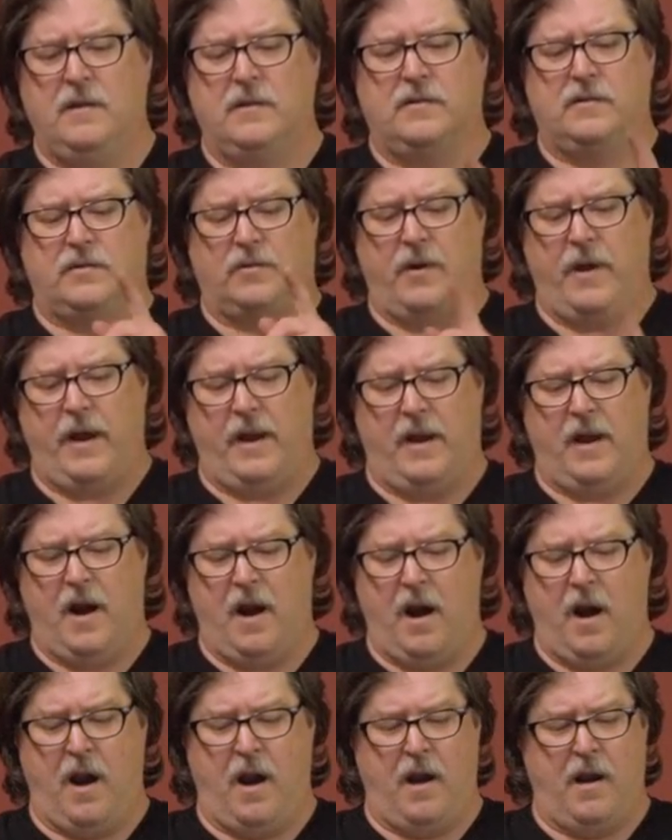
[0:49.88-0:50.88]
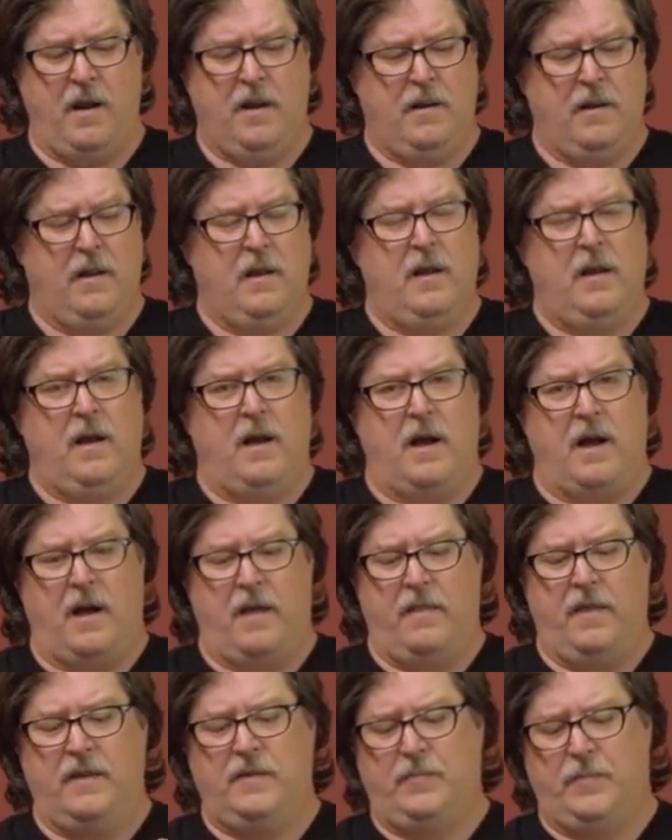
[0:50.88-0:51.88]
straight guard. Uh,
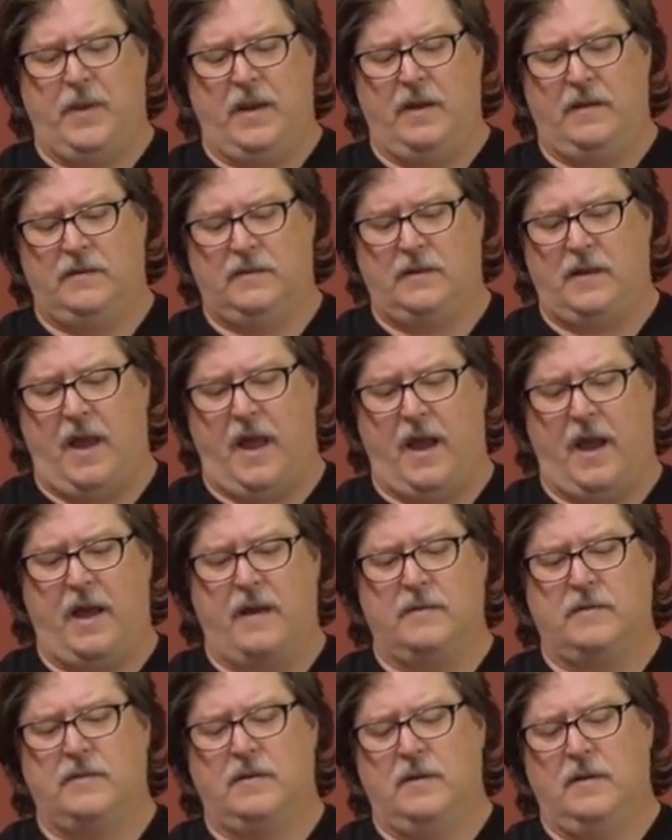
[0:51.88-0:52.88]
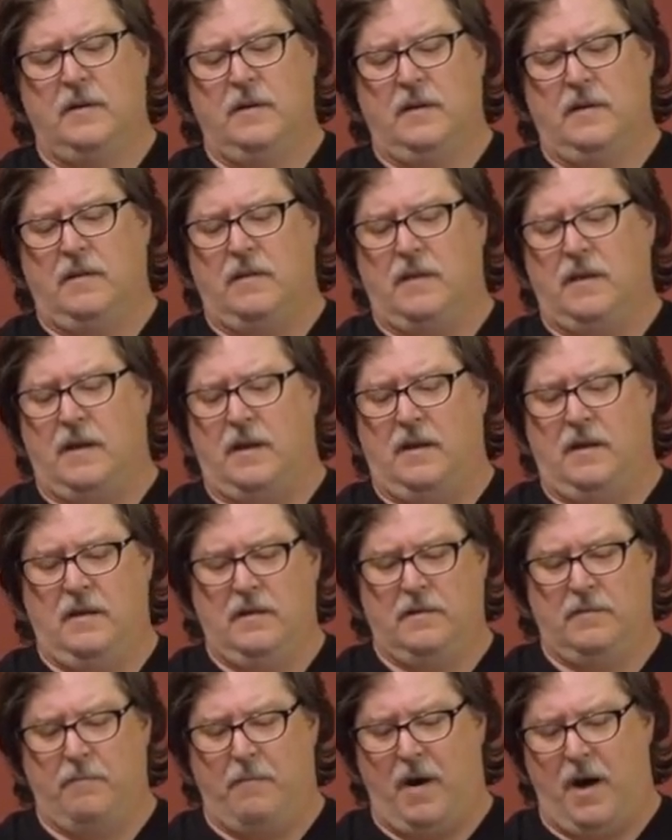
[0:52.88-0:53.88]
this piece has the
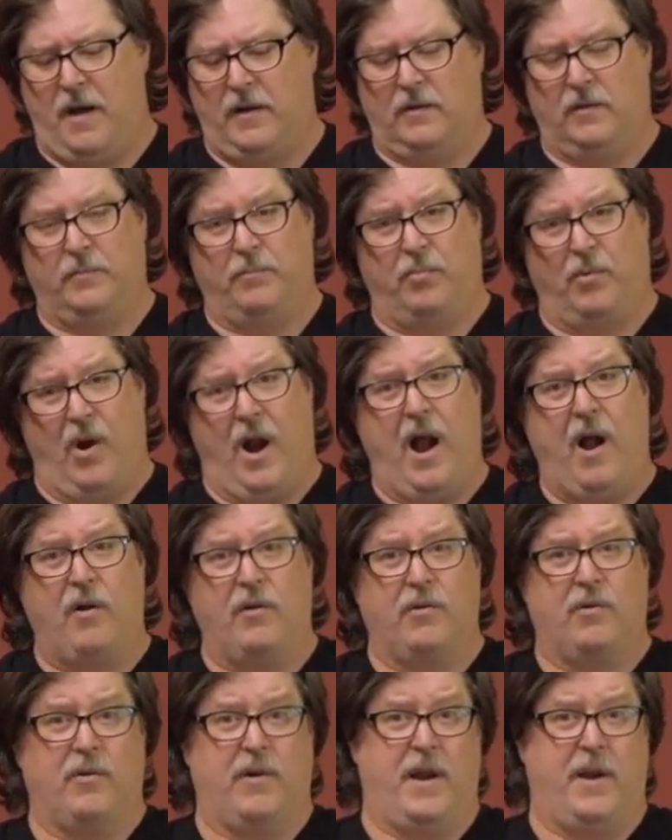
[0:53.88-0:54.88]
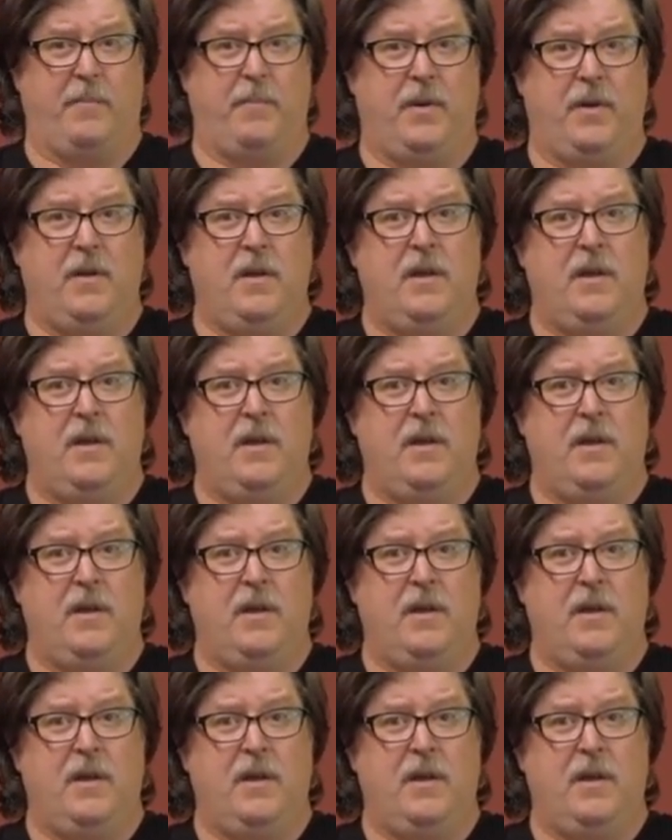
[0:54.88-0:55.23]
mottled brown grip.